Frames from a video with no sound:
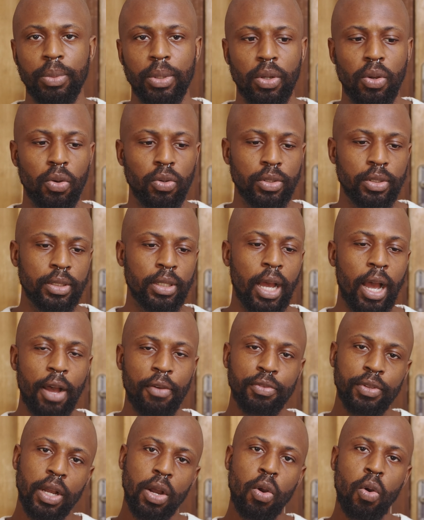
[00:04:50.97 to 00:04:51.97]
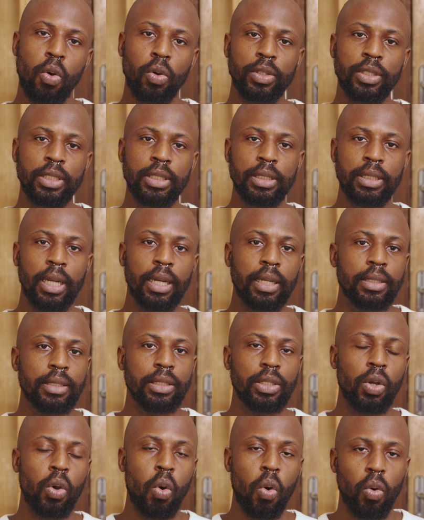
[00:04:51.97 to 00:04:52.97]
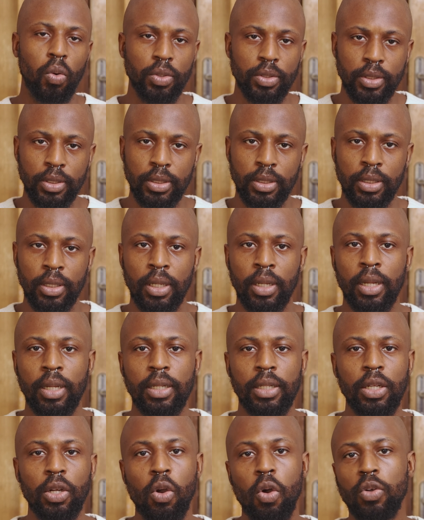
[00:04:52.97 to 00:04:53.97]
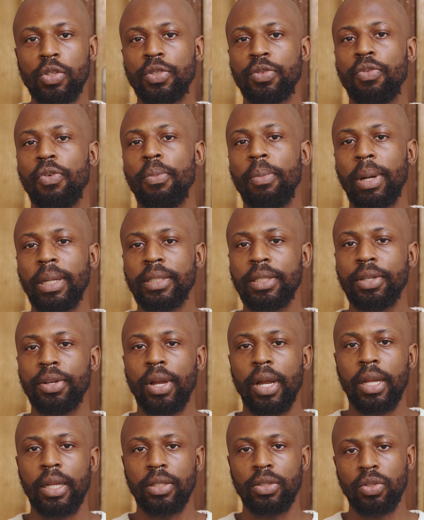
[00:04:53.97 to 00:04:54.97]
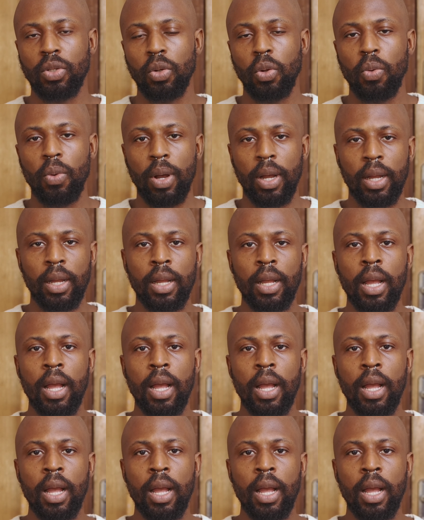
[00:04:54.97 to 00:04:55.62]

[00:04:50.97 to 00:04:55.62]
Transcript: because after cutting down the cost for material is lower.